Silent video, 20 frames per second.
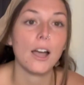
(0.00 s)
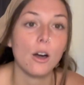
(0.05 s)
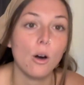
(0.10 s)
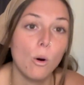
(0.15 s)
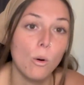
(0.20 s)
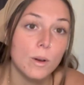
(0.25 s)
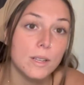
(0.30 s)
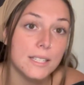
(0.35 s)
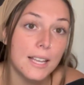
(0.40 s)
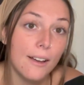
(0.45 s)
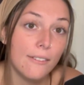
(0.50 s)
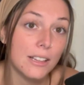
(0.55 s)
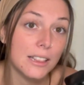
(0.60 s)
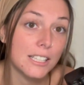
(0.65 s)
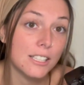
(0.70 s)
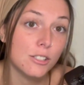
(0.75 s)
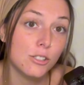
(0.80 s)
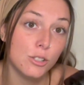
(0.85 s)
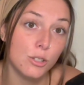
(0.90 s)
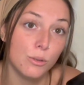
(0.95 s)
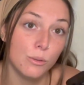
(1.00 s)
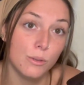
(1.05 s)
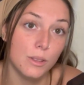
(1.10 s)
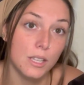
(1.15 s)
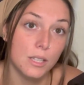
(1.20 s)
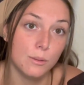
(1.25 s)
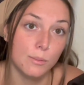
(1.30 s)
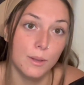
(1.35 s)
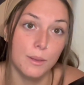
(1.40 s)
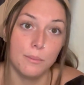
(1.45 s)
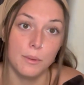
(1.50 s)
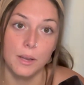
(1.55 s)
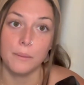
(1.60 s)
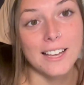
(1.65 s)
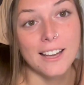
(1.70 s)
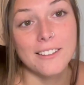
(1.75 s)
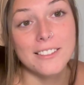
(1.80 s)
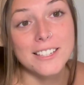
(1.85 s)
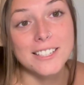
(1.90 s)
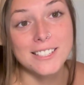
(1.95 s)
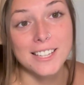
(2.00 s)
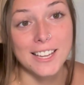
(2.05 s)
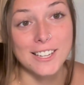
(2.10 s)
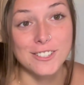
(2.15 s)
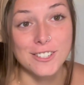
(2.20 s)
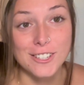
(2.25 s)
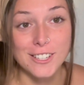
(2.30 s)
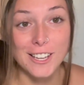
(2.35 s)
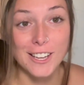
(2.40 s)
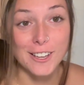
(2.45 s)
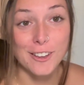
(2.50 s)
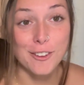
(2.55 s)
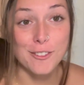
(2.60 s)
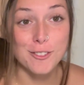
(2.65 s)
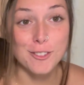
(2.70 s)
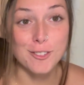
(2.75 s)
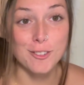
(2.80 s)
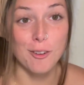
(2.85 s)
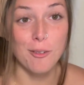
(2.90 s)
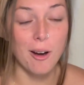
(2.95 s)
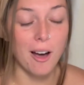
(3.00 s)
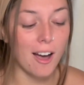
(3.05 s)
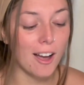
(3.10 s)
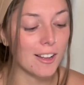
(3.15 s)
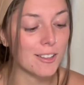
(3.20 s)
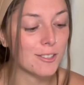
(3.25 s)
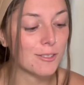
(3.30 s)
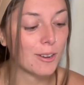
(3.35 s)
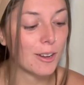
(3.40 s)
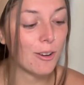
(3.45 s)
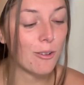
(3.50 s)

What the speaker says: I always have at least 2 of these with me. Southeast Asia can get so hot, so I